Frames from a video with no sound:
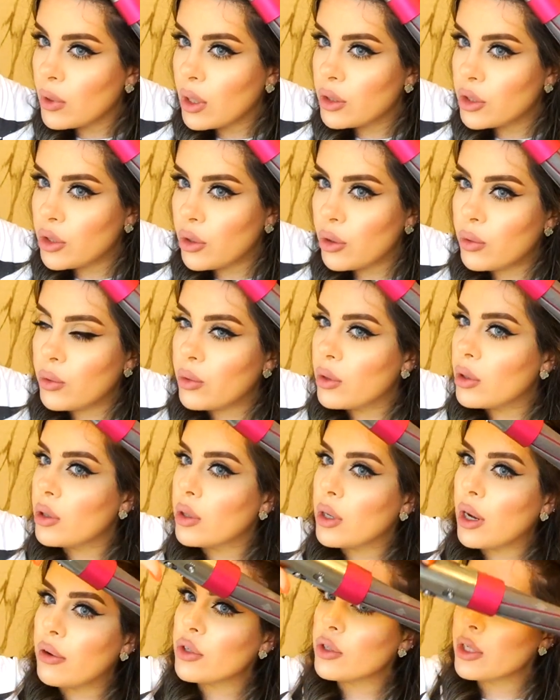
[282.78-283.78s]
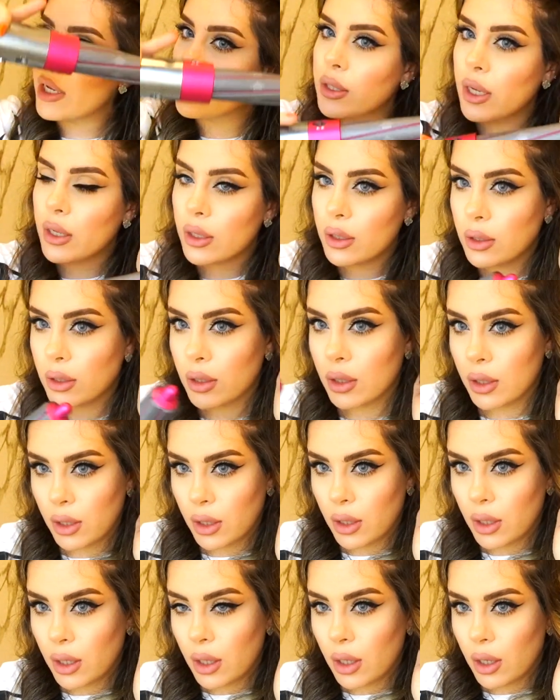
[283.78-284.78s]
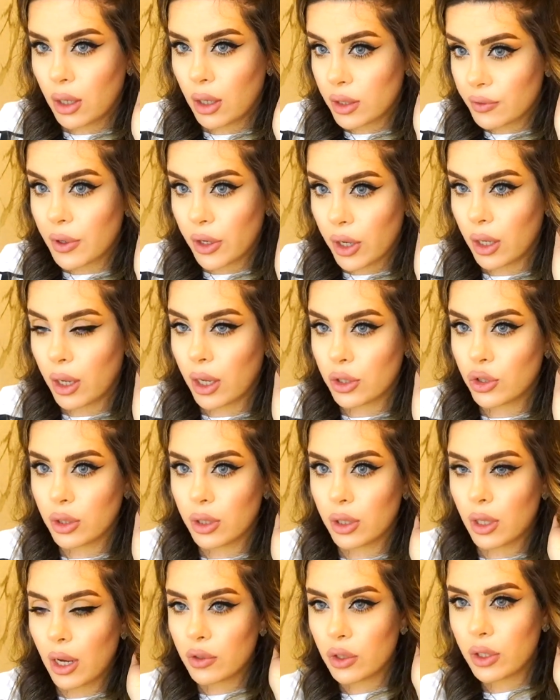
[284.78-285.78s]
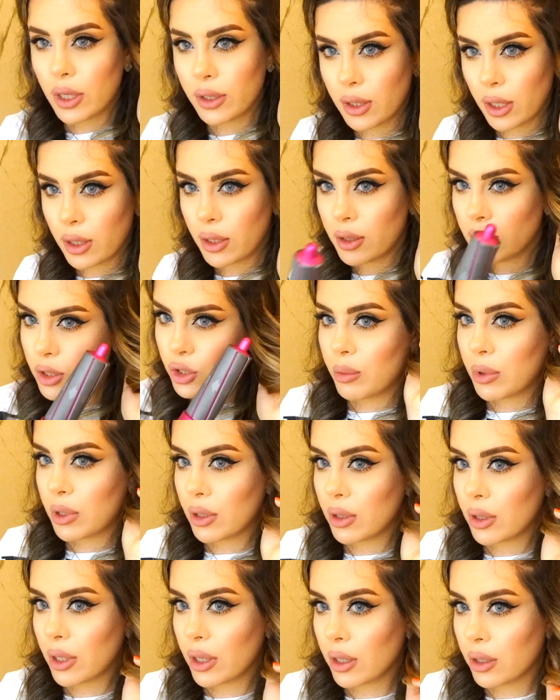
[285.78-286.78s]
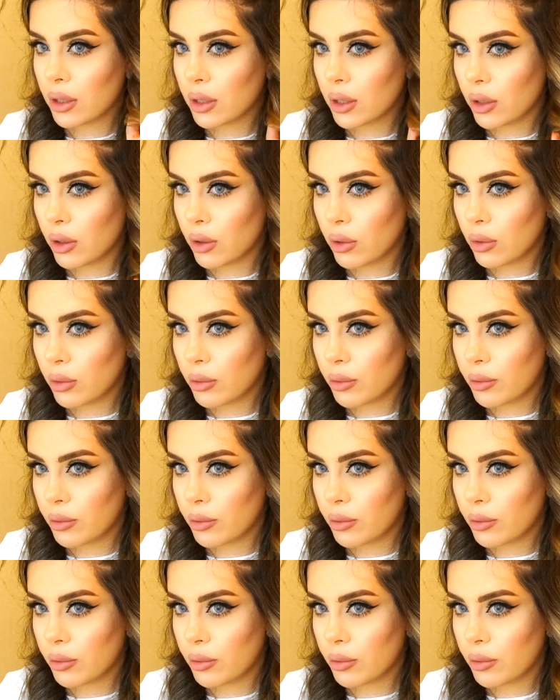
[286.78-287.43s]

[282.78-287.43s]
So after 10 seconds, it's very hot actually. After 10 seconds, it's going to let it go.